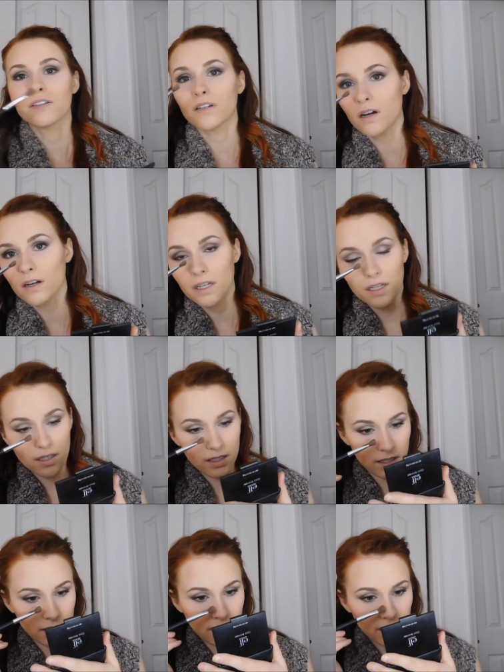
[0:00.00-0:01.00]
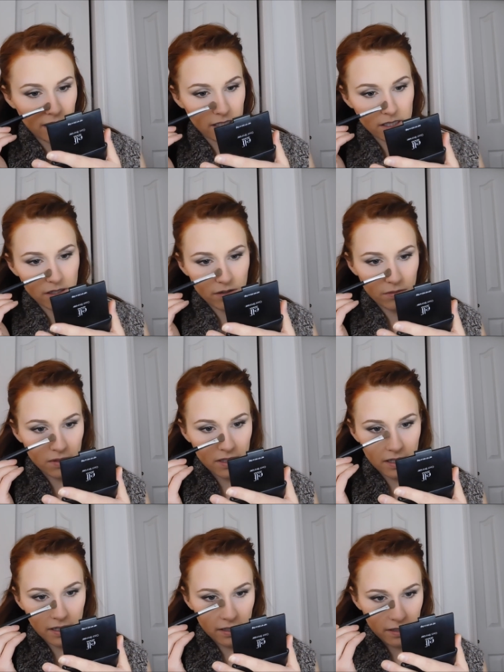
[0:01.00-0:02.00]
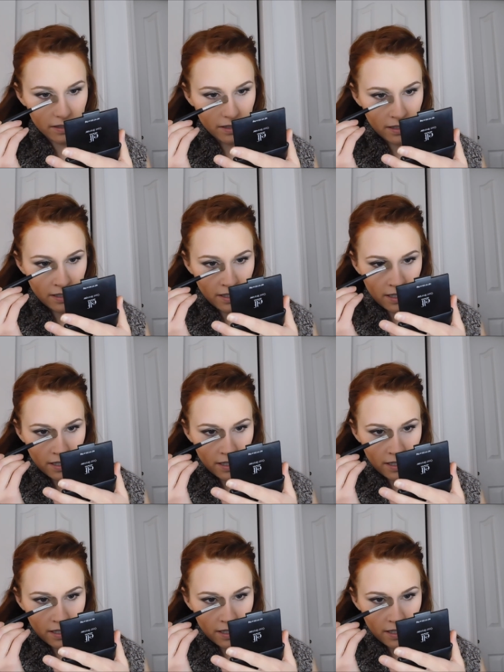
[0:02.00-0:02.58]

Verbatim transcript: talking and getting to know one another.